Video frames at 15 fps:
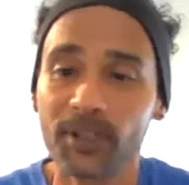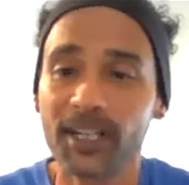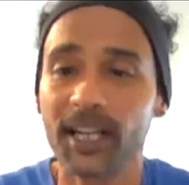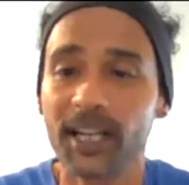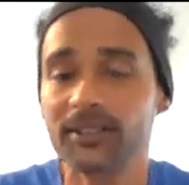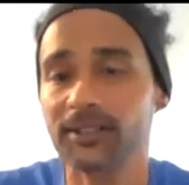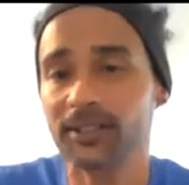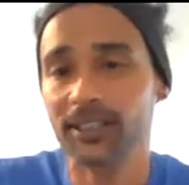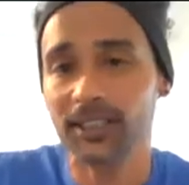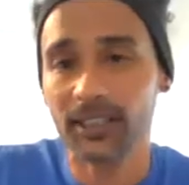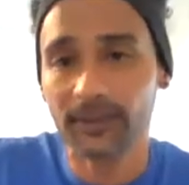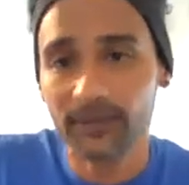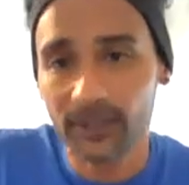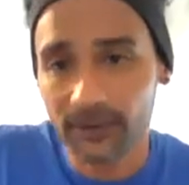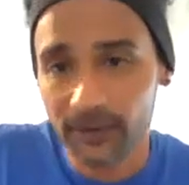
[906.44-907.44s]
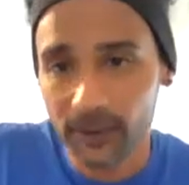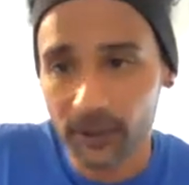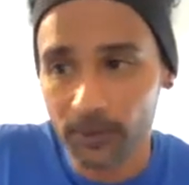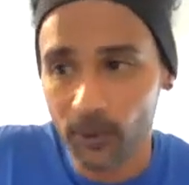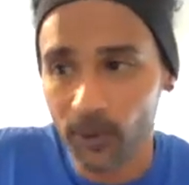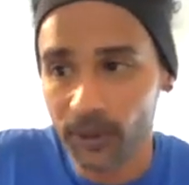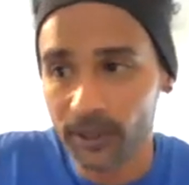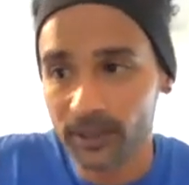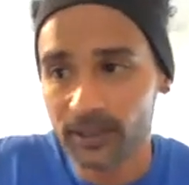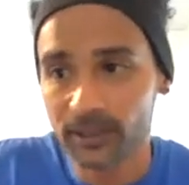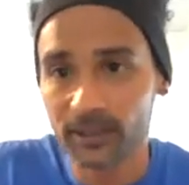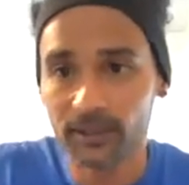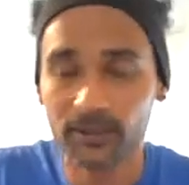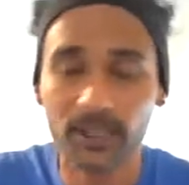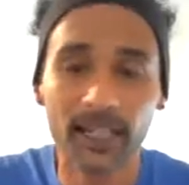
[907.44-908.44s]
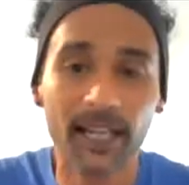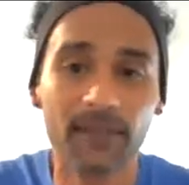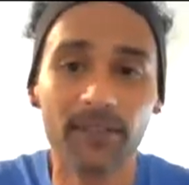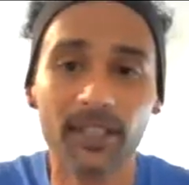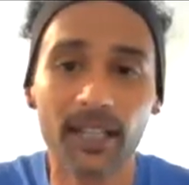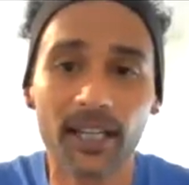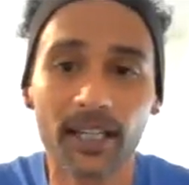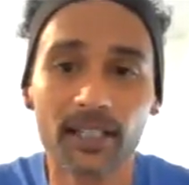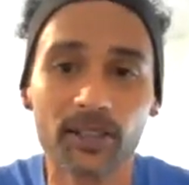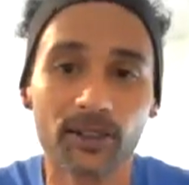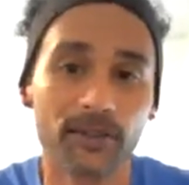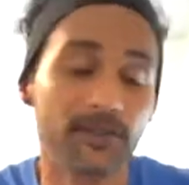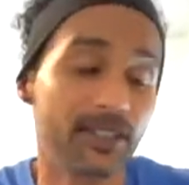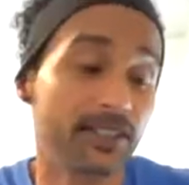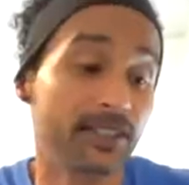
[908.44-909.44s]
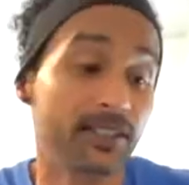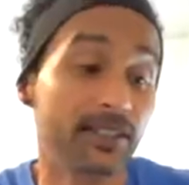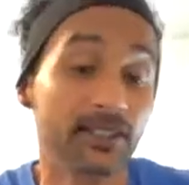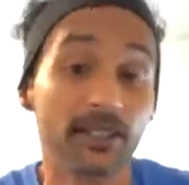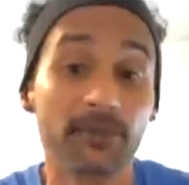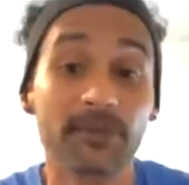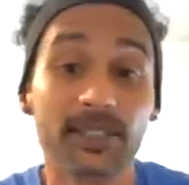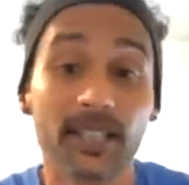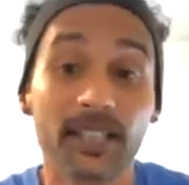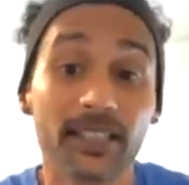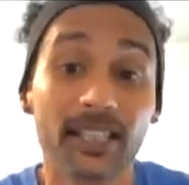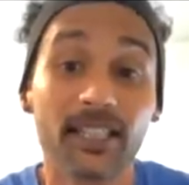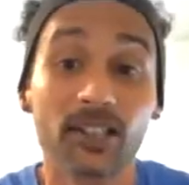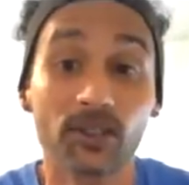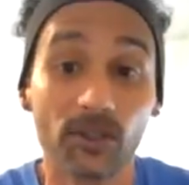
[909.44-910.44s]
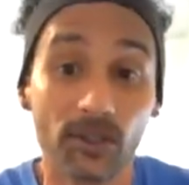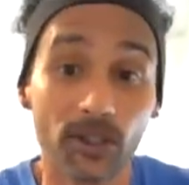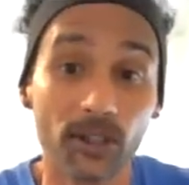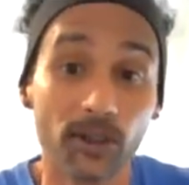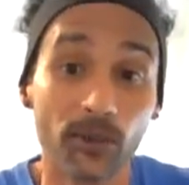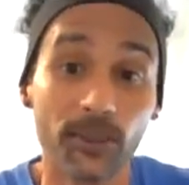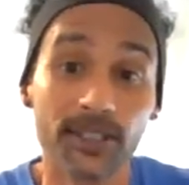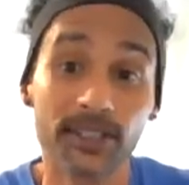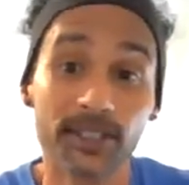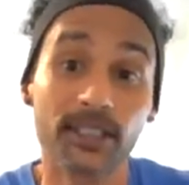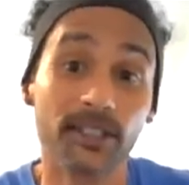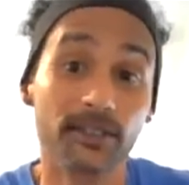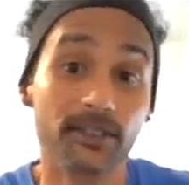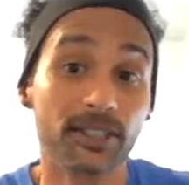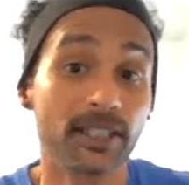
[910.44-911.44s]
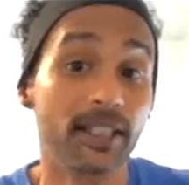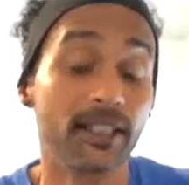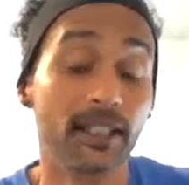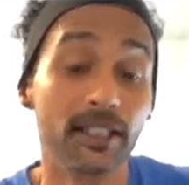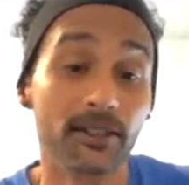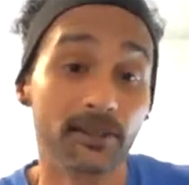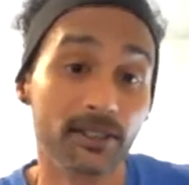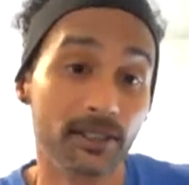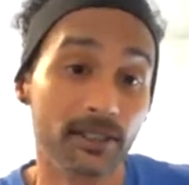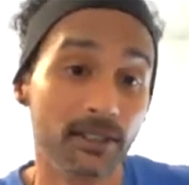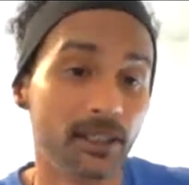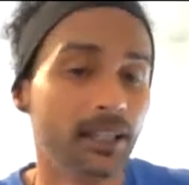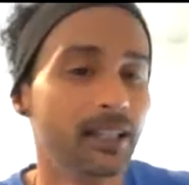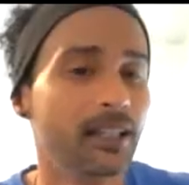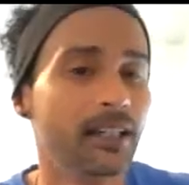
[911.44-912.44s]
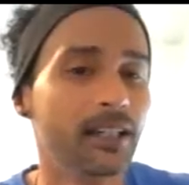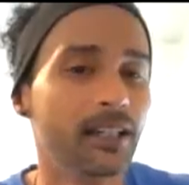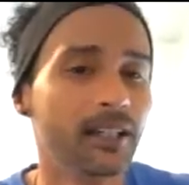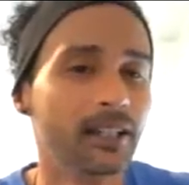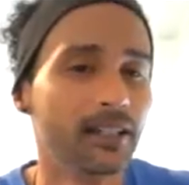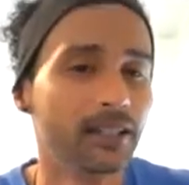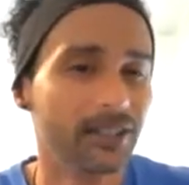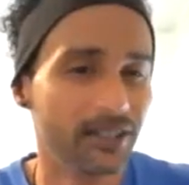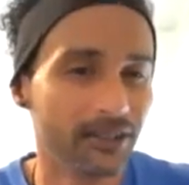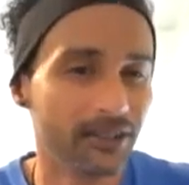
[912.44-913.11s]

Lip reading: are naturally gifted for sports? Do they have an edge, or if this is something that they can learn once they understand energy? You know,